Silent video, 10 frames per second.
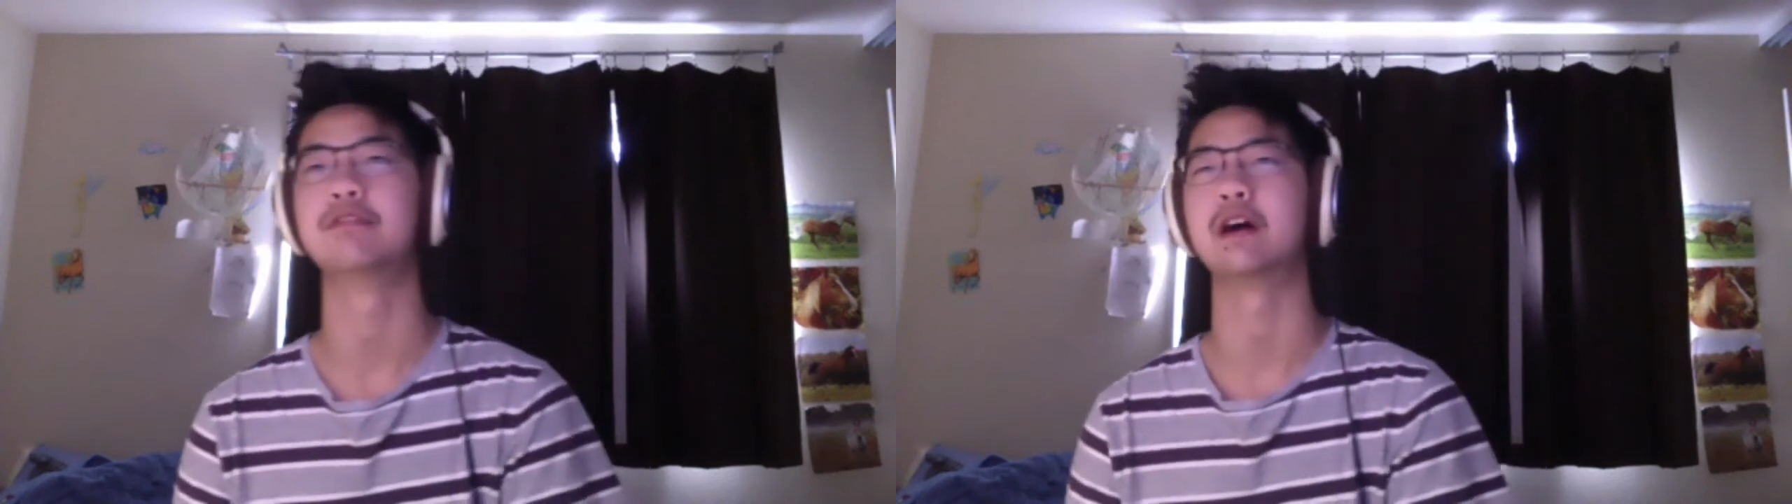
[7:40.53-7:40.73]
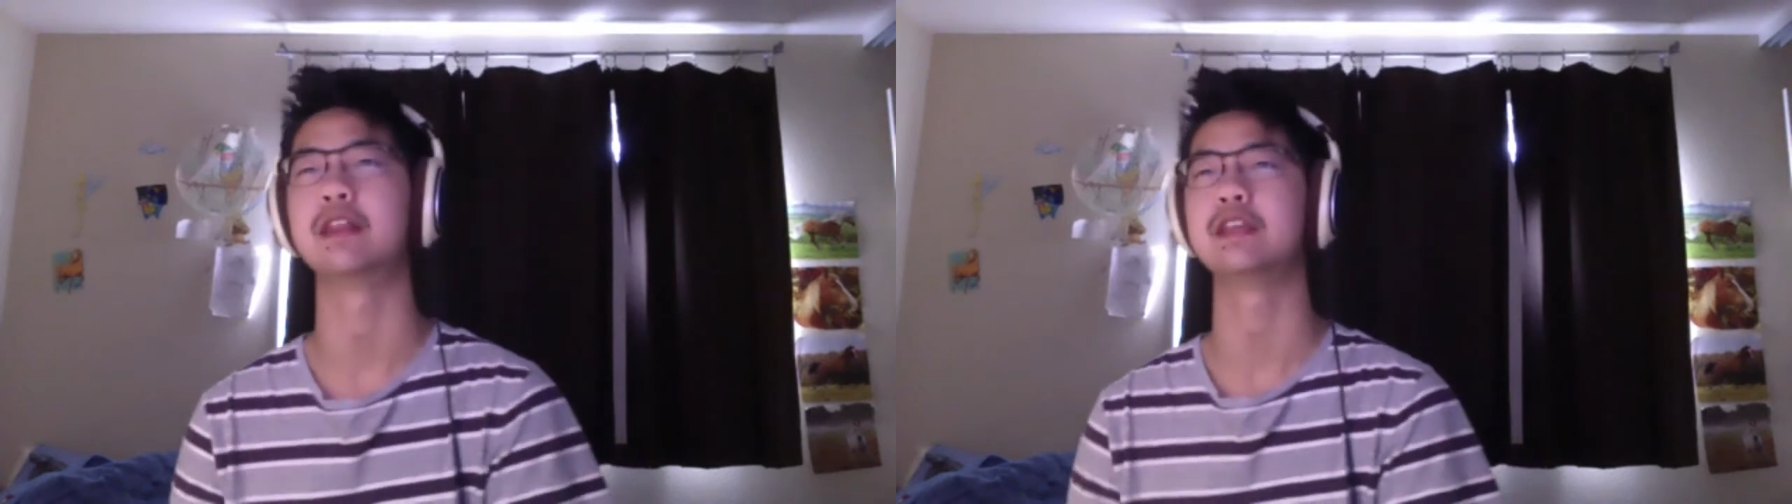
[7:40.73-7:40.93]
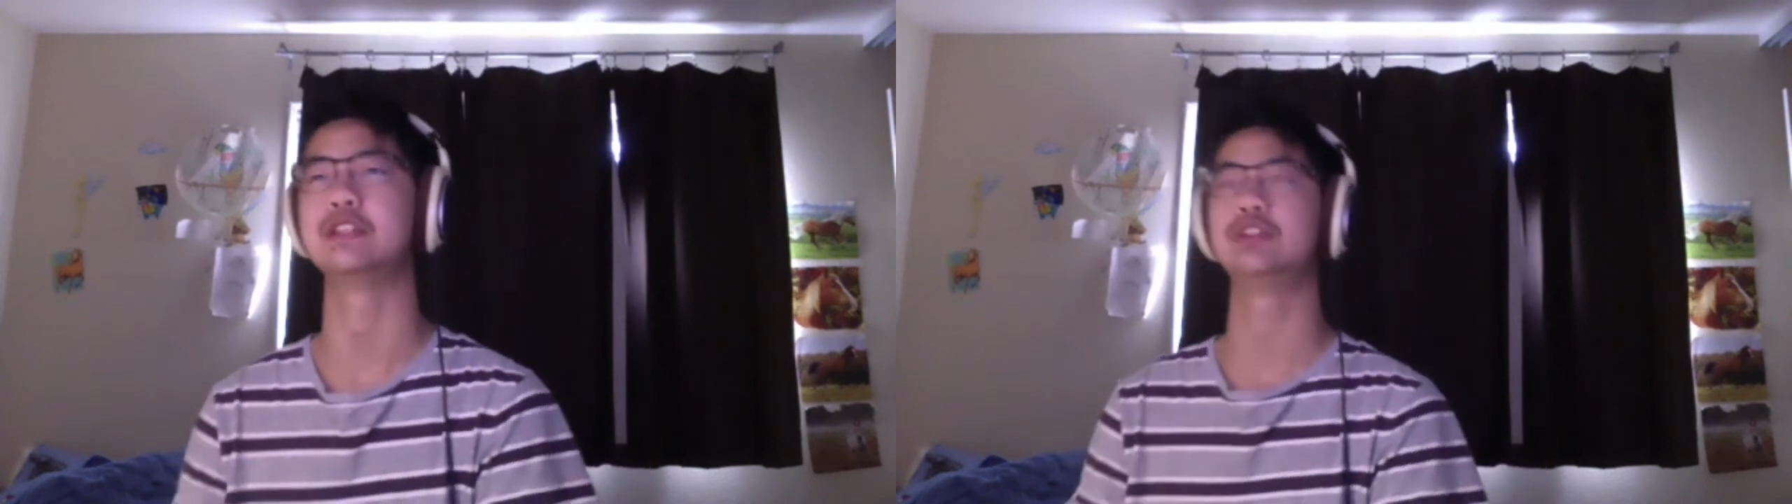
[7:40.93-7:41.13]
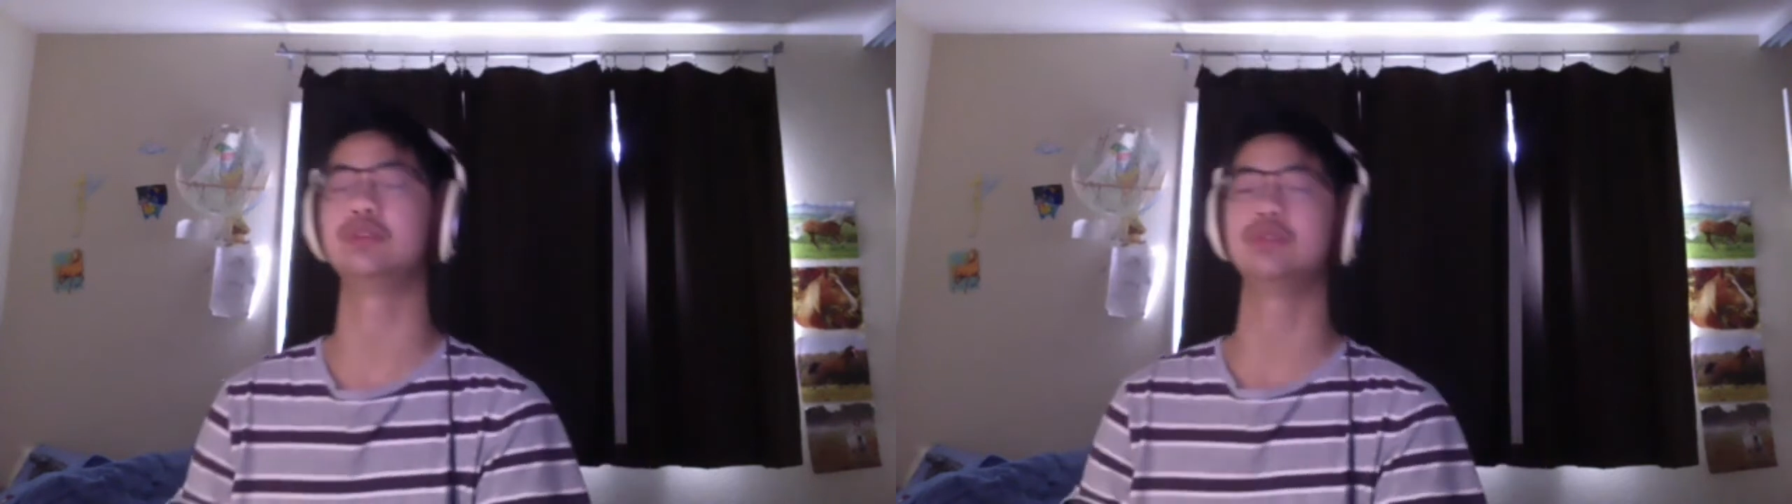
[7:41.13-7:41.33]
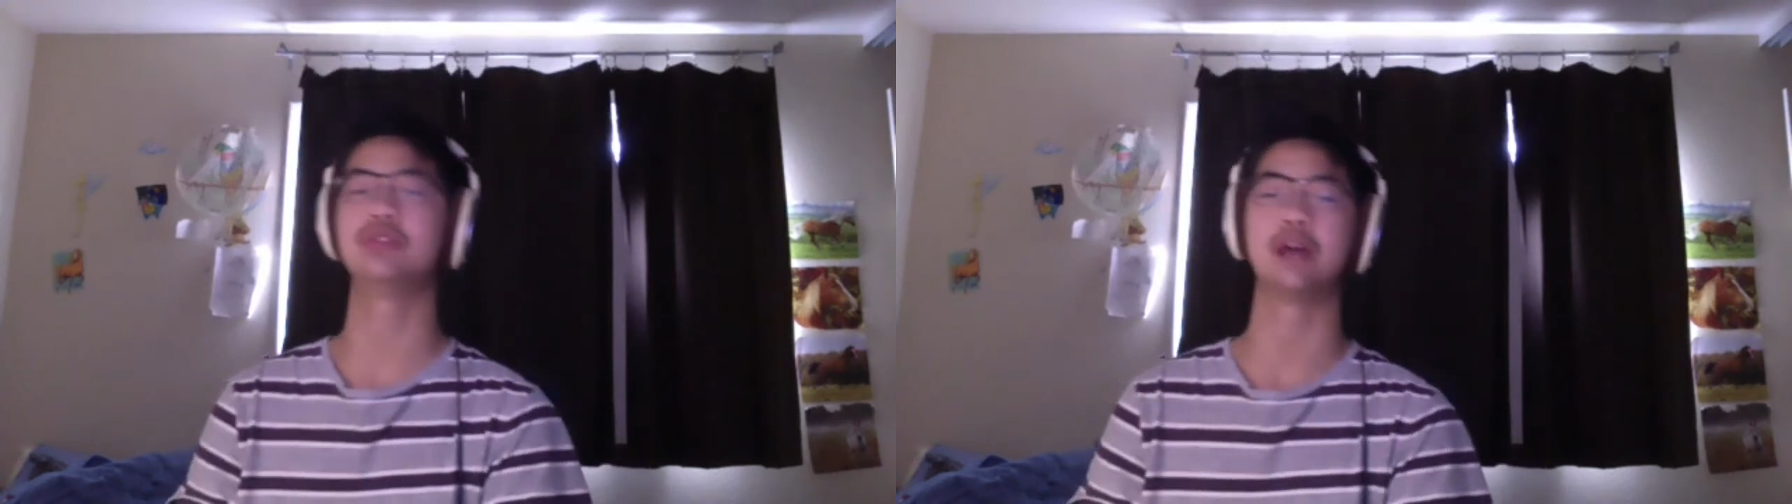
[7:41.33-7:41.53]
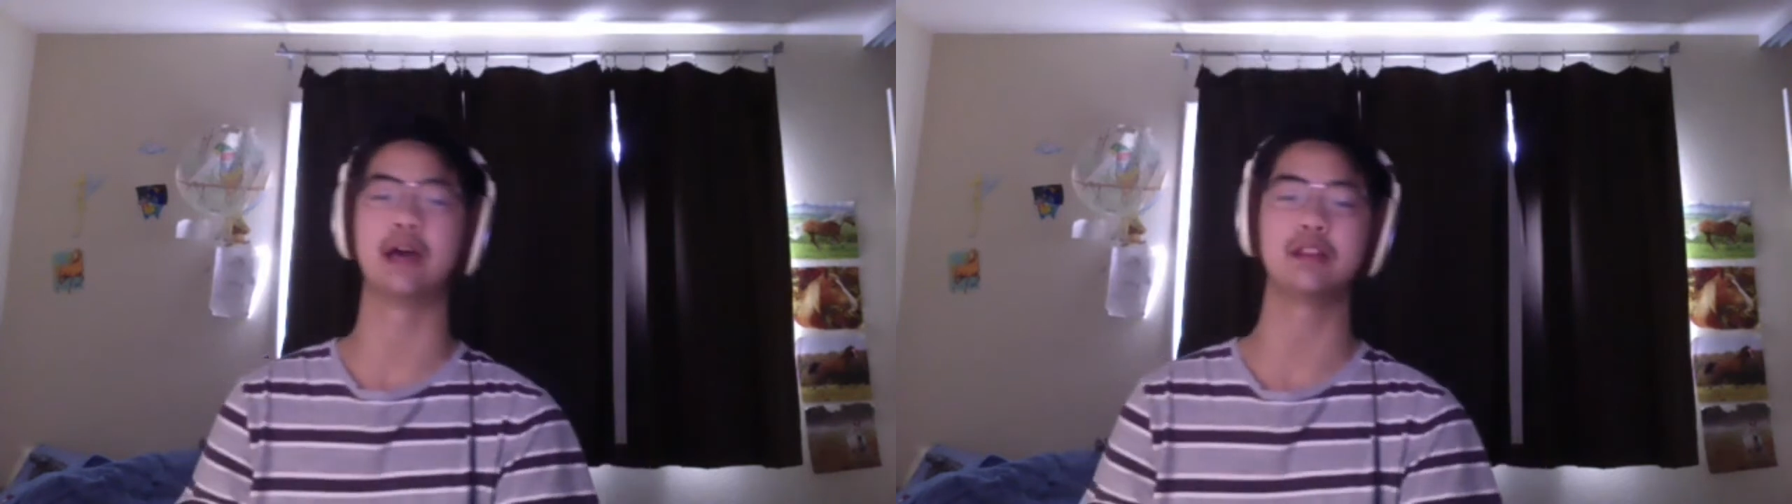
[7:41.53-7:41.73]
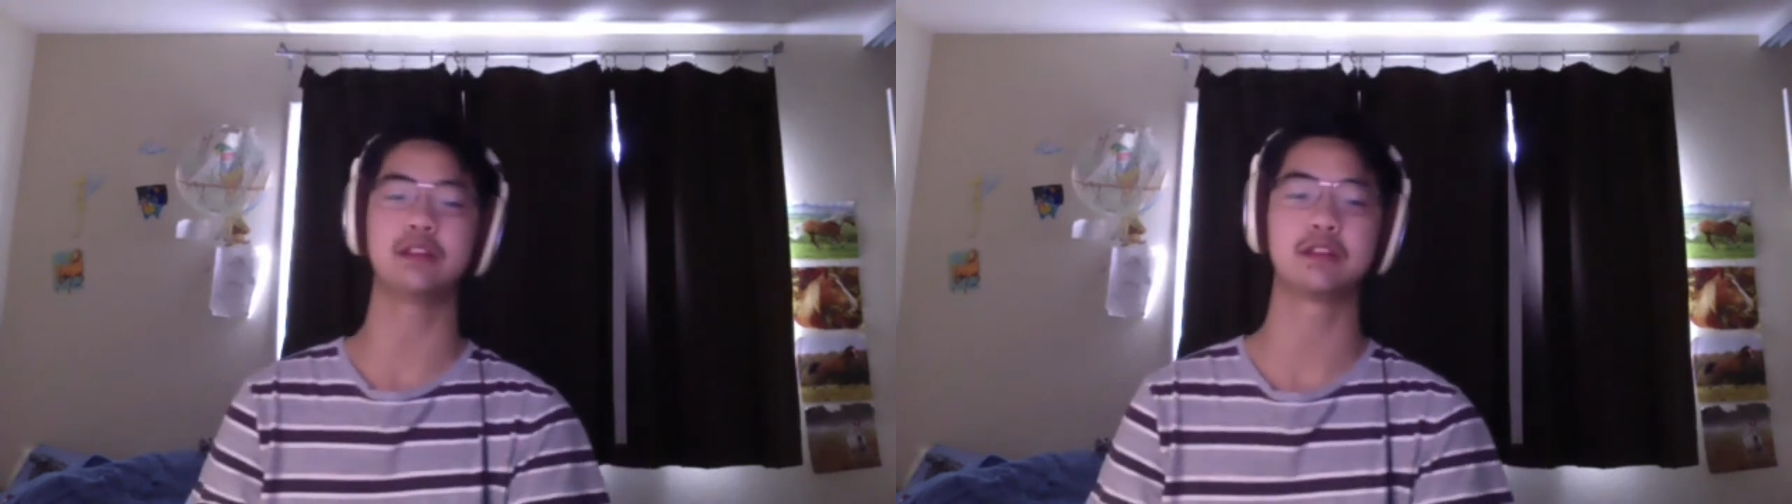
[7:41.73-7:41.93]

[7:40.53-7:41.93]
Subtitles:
I think, 2 to the n